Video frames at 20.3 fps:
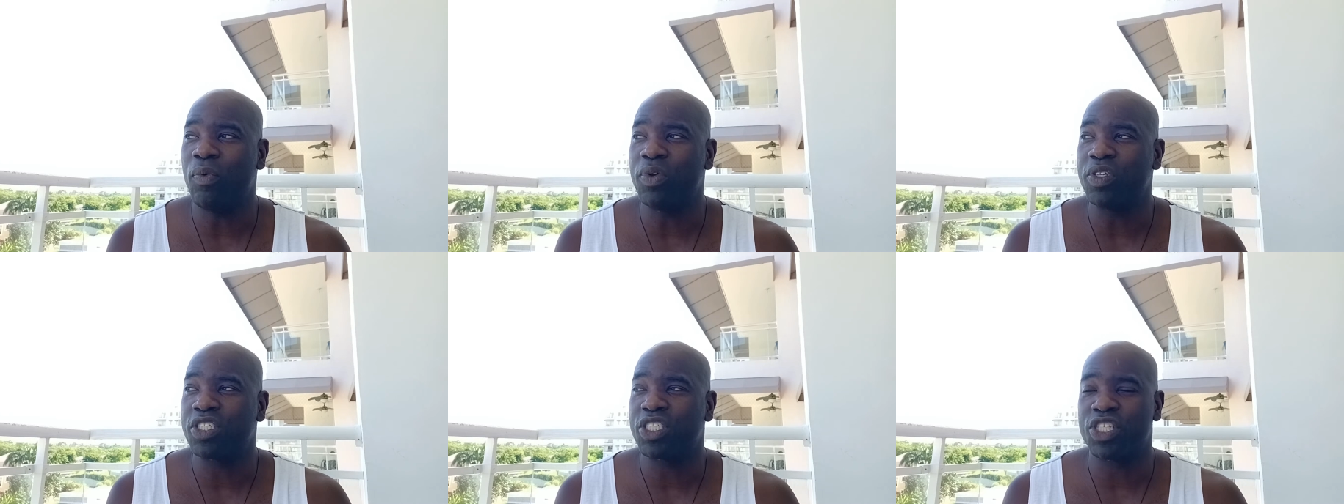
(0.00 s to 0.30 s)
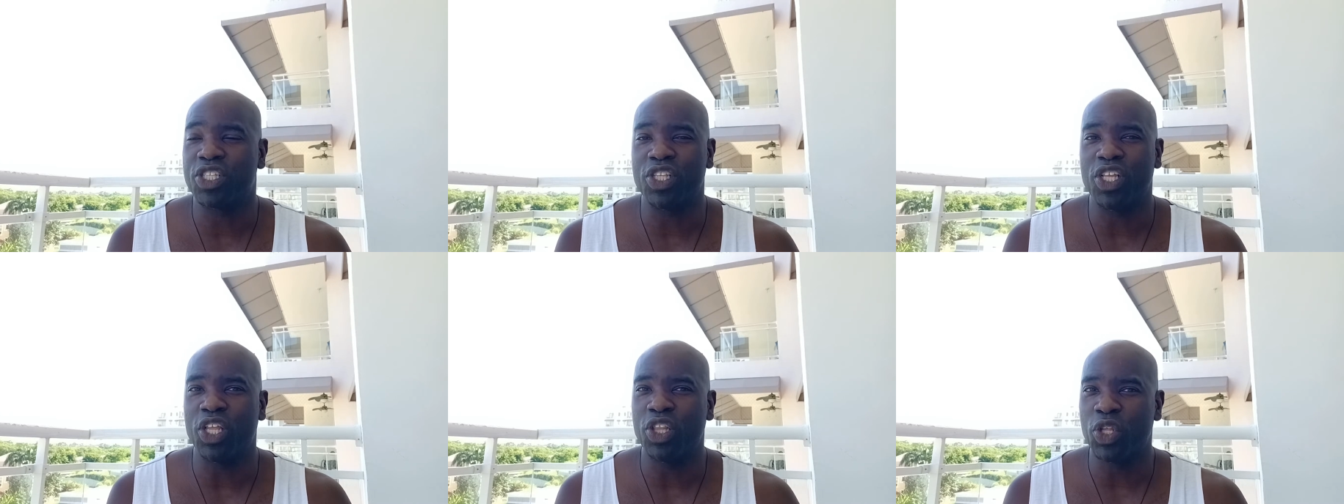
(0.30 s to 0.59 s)
was
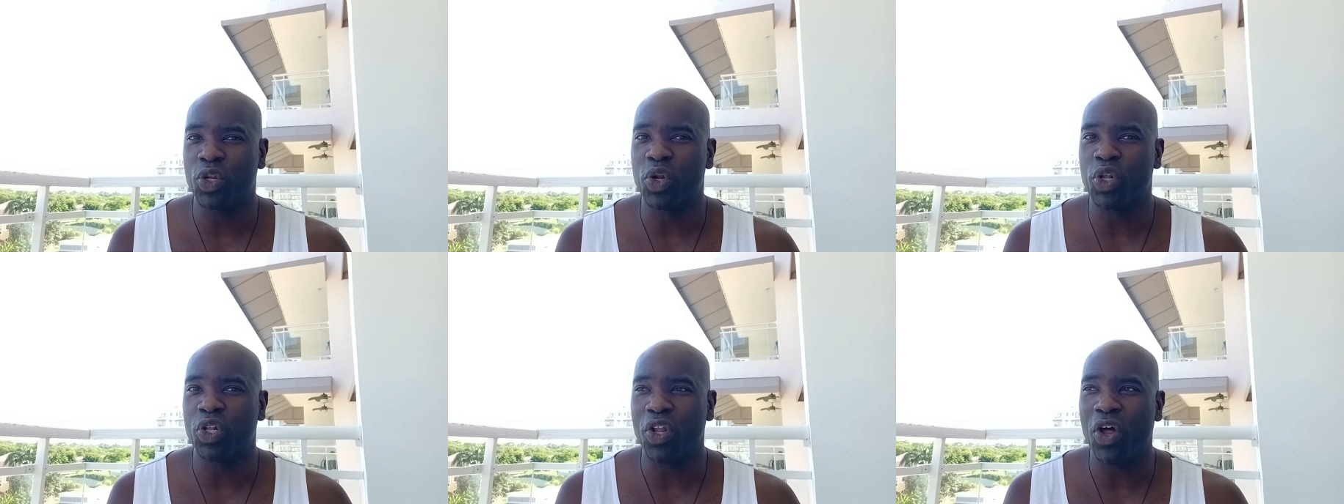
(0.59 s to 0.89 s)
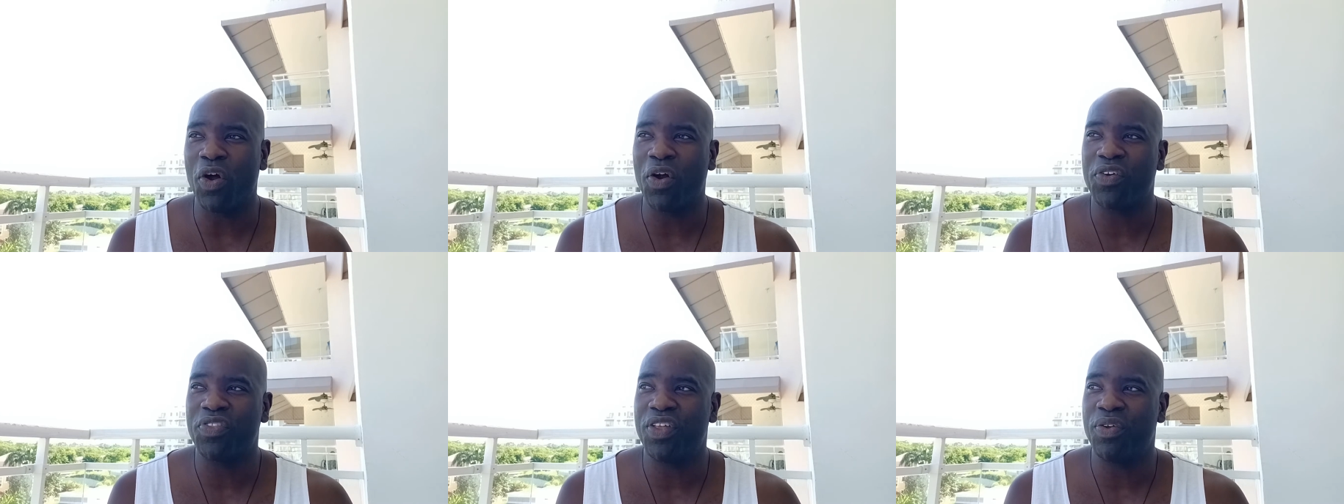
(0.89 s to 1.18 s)
a little
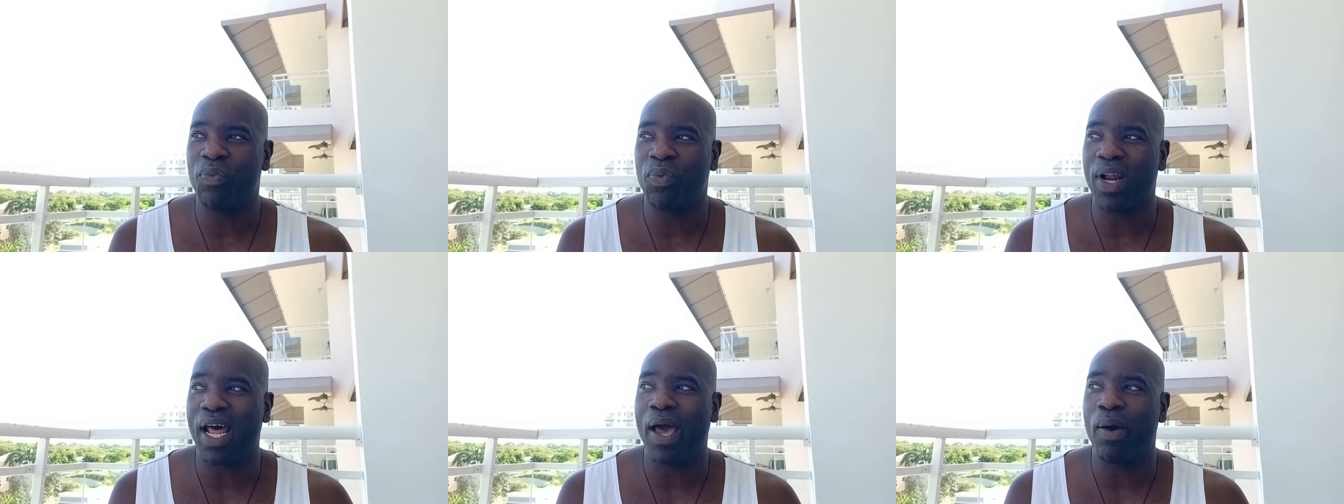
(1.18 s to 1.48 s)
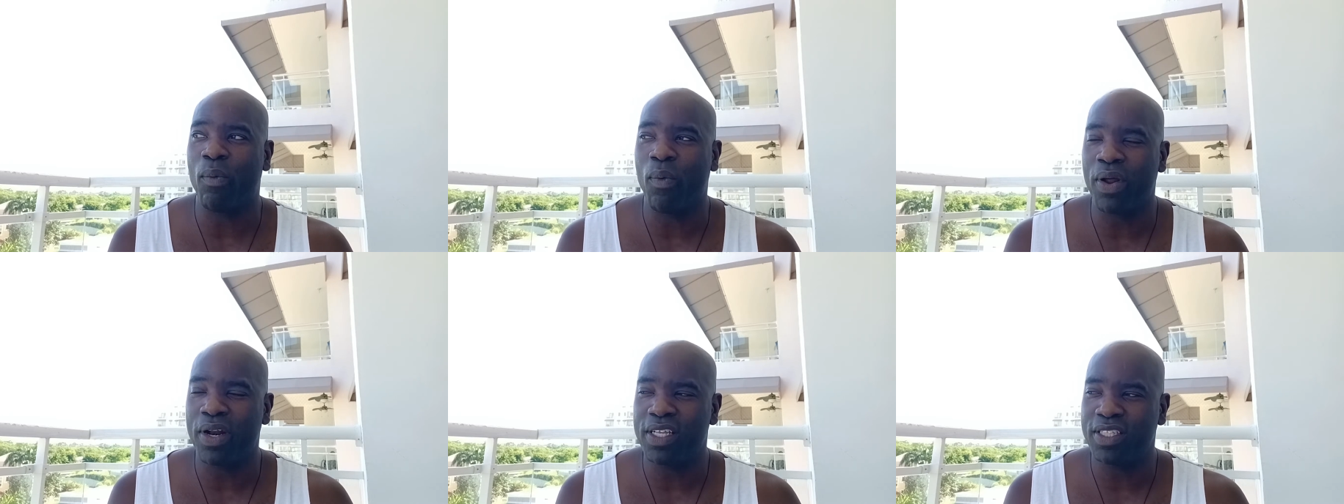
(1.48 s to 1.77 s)
longer than what I
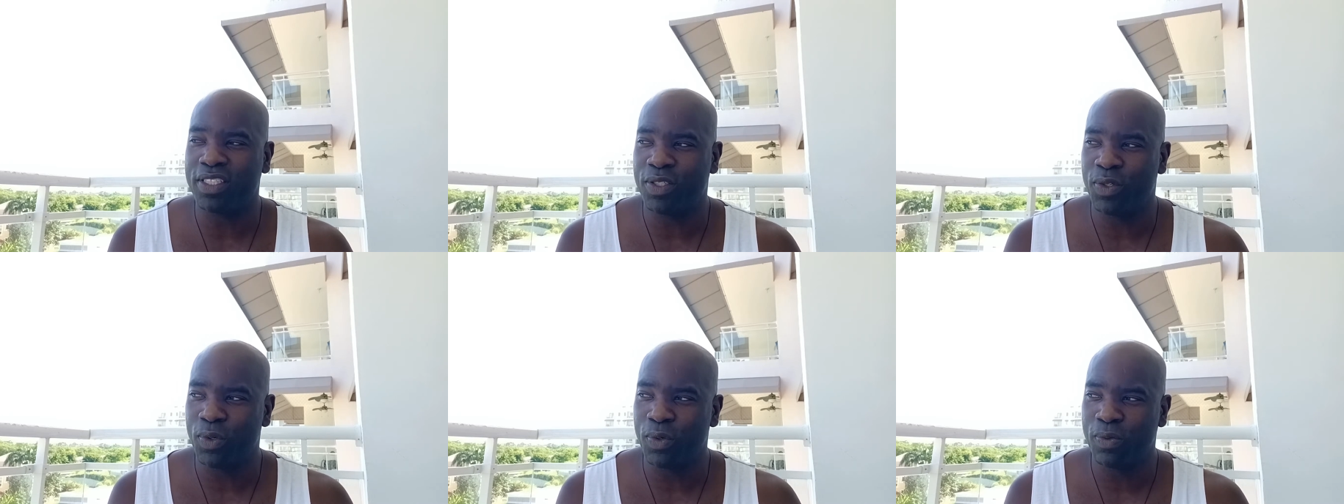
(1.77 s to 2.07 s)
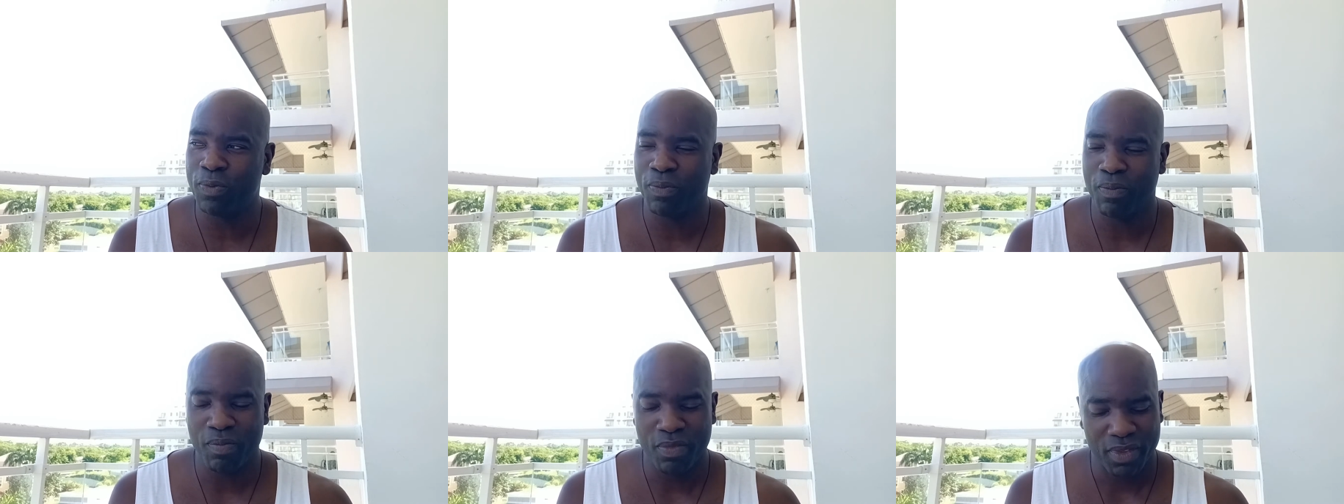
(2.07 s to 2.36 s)
wanted to.